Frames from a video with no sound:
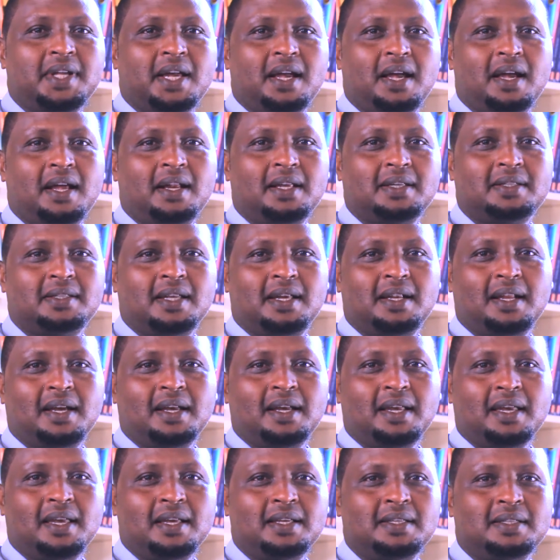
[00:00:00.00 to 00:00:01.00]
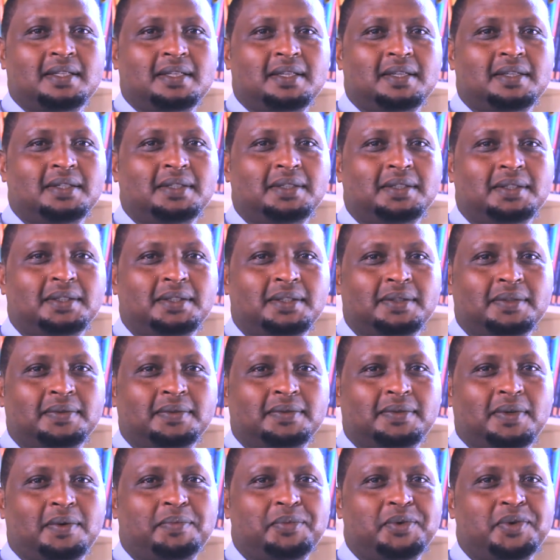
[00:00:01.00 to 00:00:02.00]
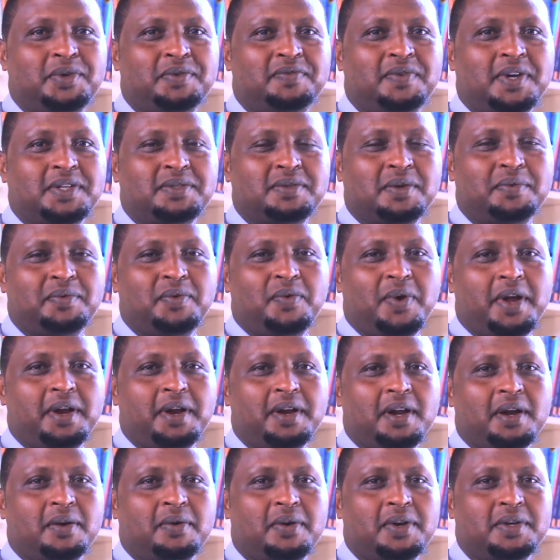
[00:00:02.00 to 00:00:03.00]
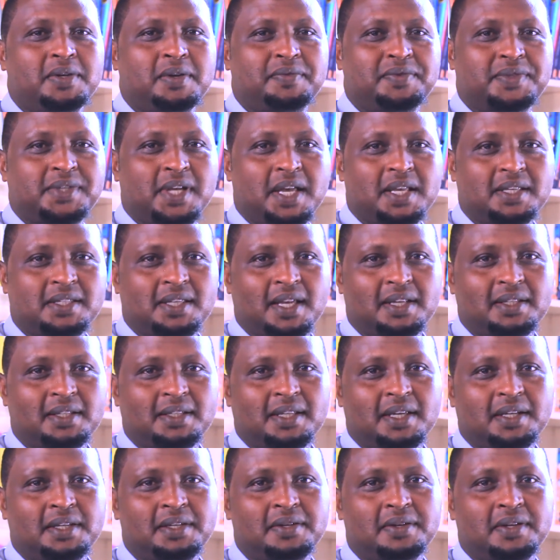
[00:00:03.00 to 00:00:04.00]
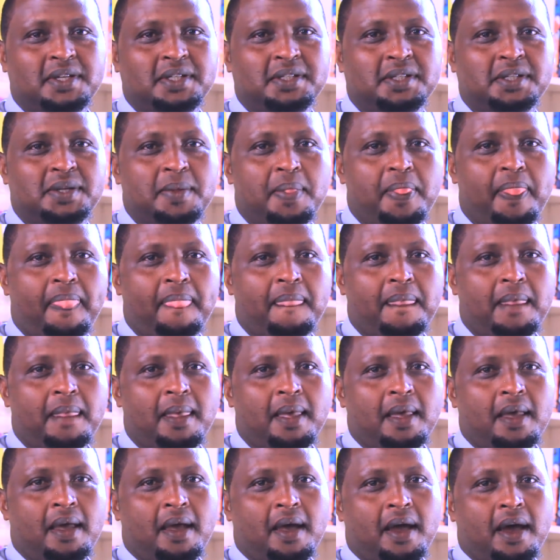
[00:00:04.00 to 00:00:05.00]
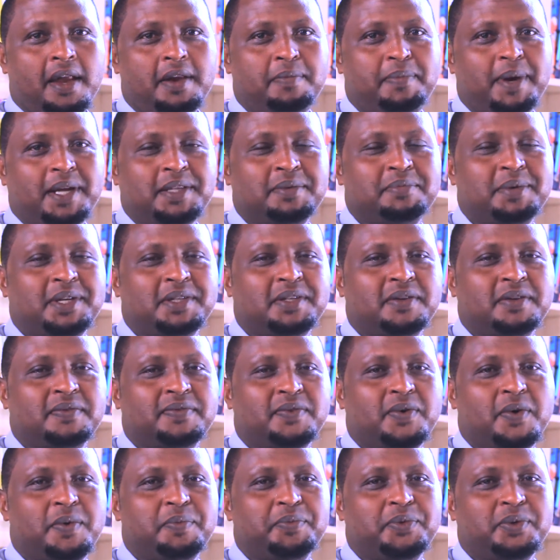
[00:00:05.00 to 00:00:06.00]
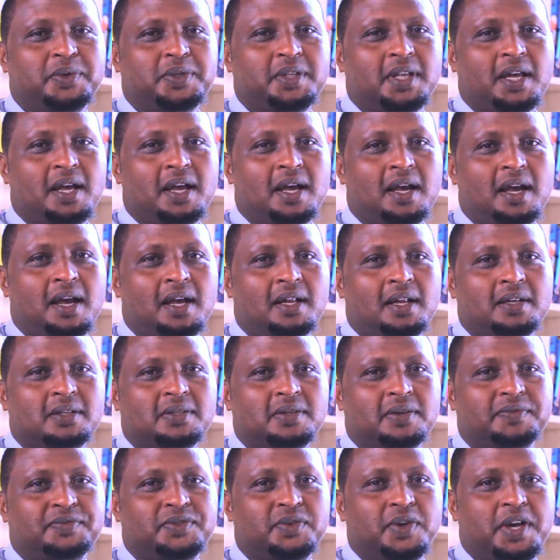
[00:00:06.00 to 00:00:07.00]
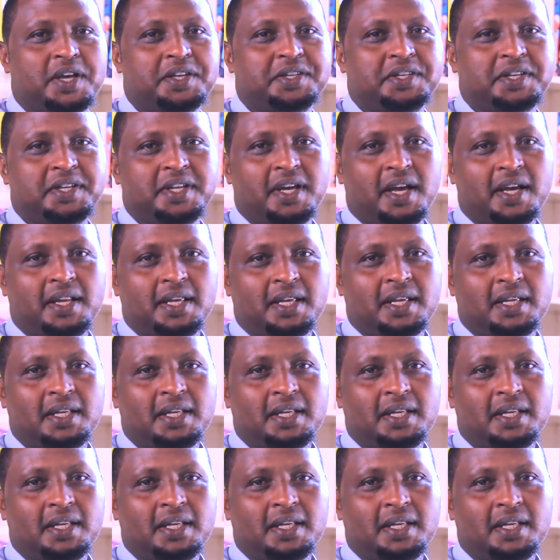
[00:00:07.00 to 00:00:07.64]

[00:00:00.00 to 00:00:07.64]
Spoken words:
Alexander NGENZI from University of Rwanda College of Science and Technology, Department of Computer and Software Engineering.